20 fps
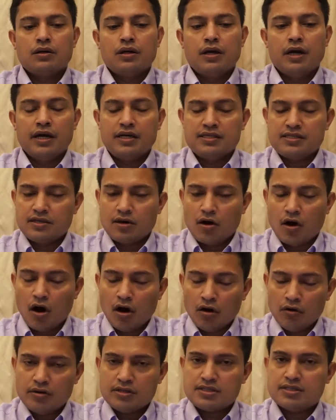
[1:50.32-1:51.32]
it is
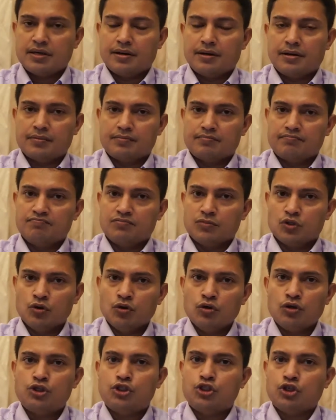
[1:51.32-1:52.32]
always a
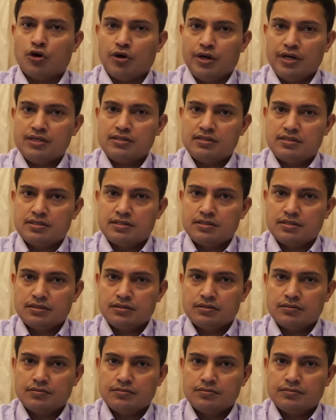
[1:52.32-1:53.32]
good choice
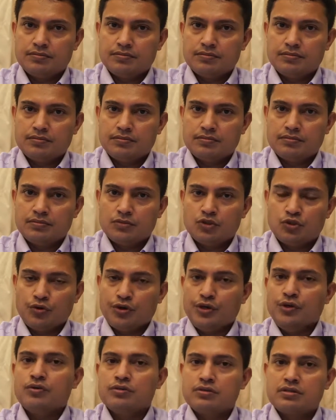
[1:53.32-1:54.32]
to
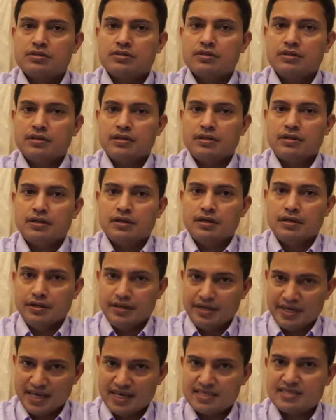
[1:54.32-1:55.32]
use
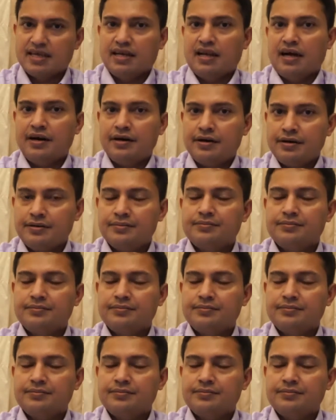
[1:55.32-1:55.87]
DSLR.